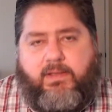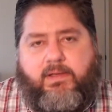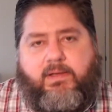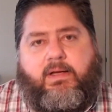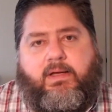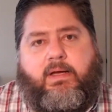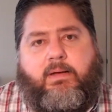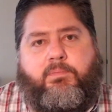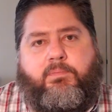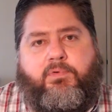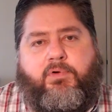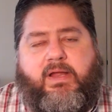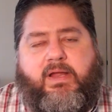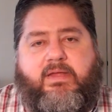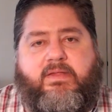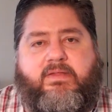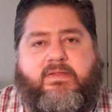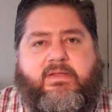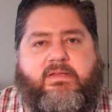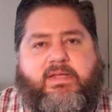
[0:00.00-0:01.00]
uh,
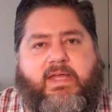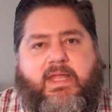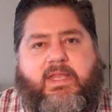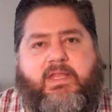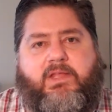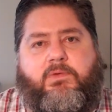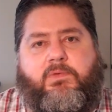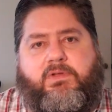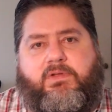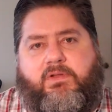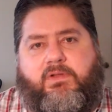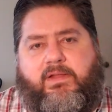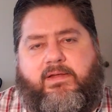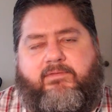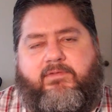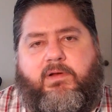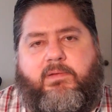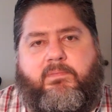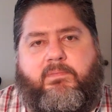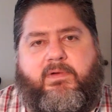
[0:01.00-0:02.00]
prays that Daniel would deliver him,